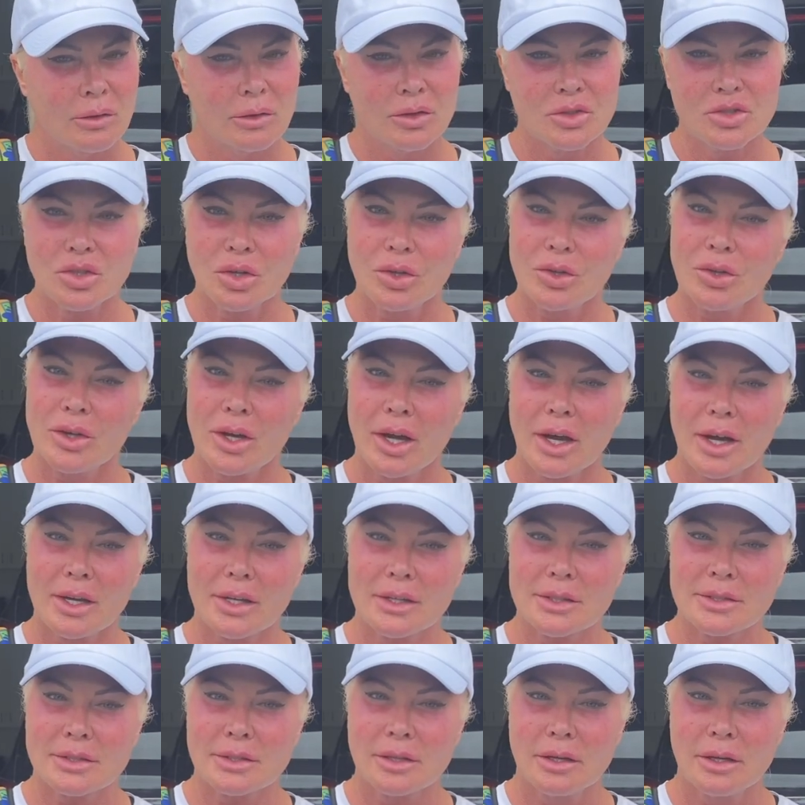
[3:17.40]
show you
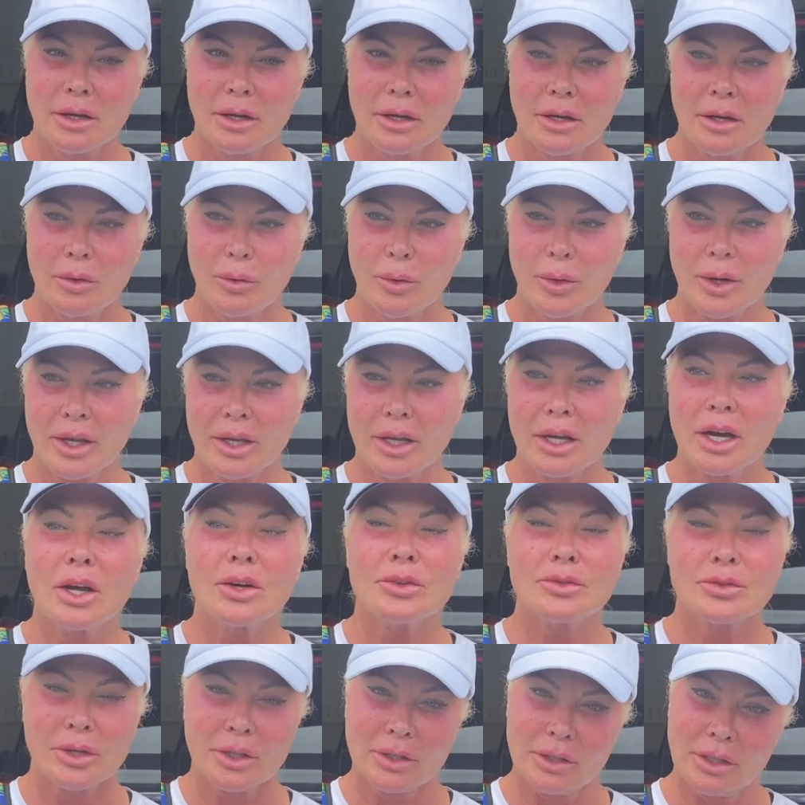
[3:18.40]
guys what a
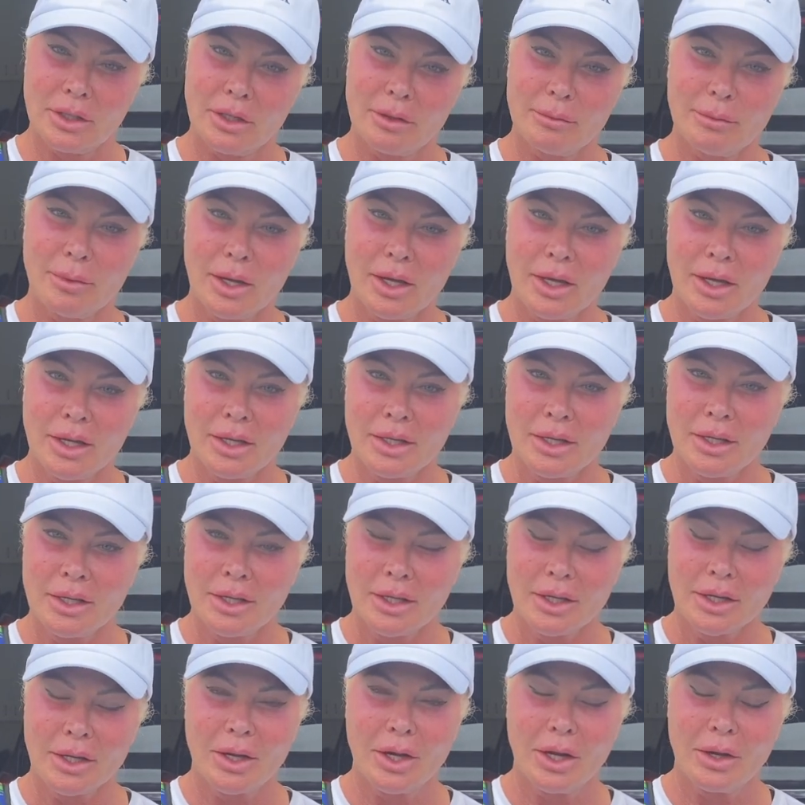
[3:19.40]
country club
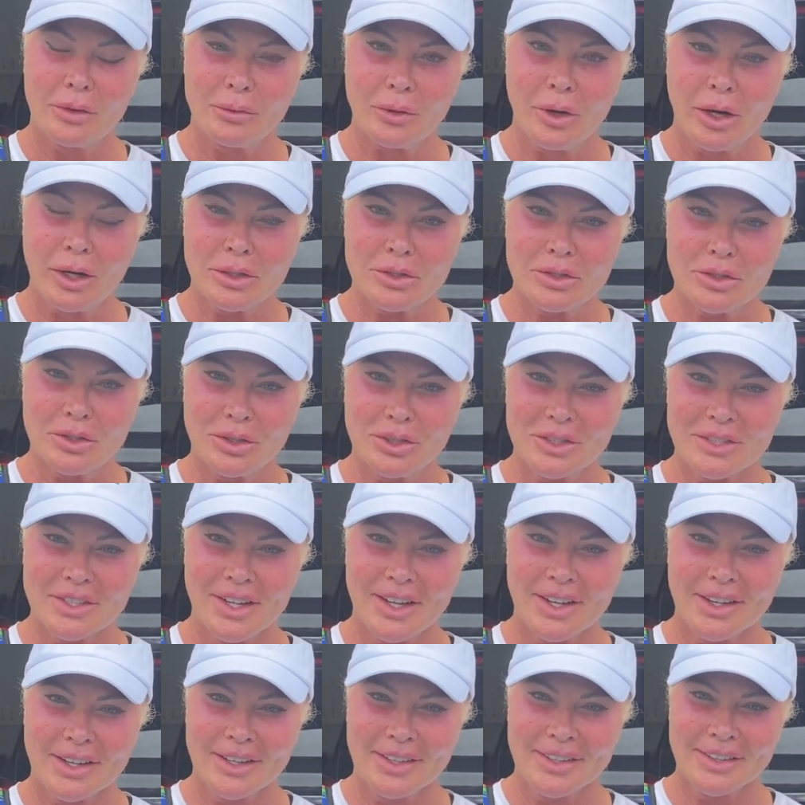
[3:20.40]
gun range looks
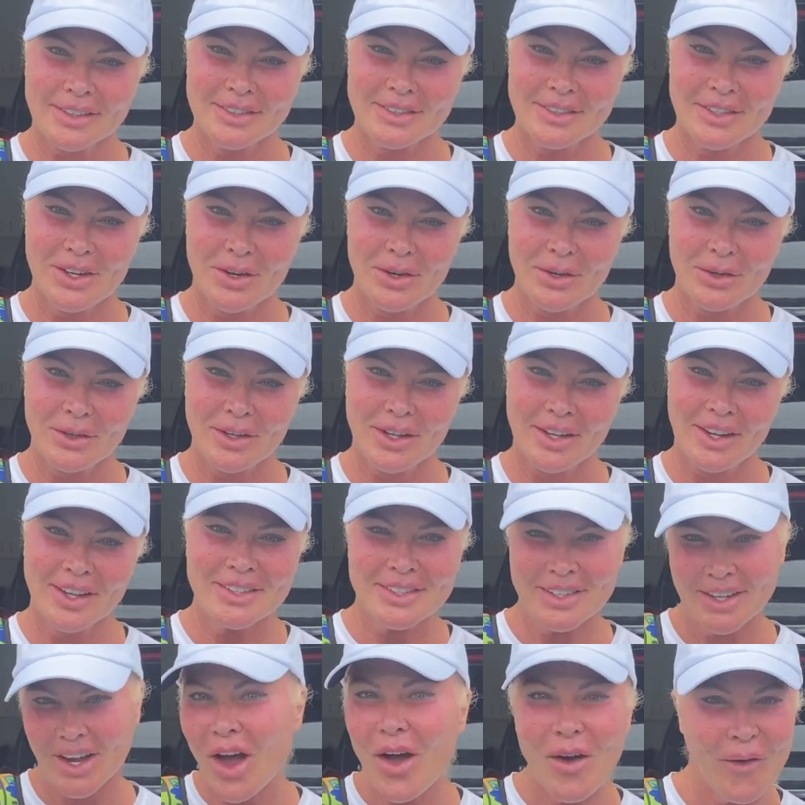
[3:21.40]
like. So
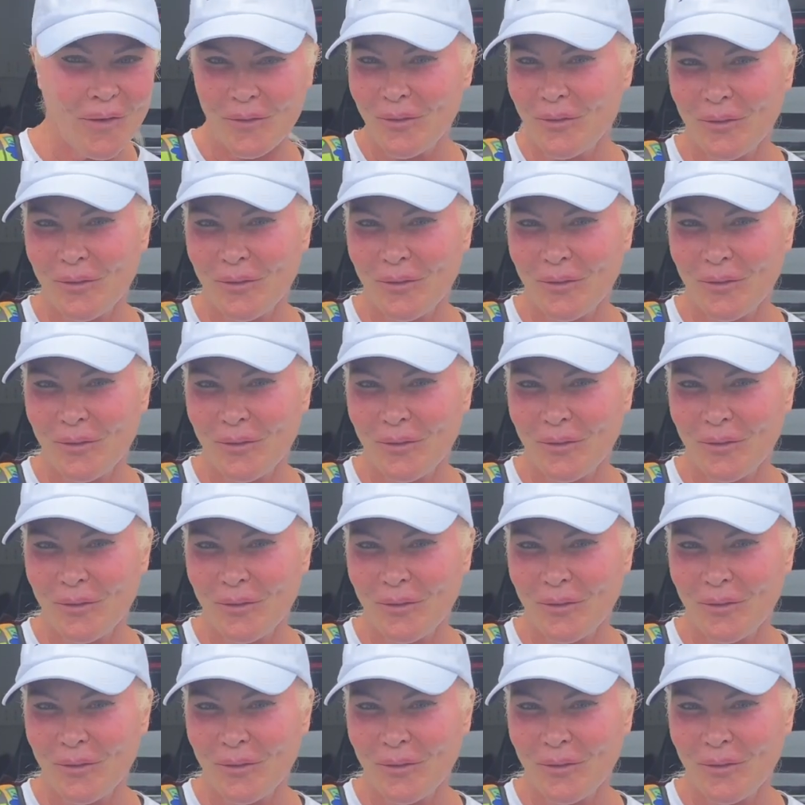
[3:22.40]
let's go.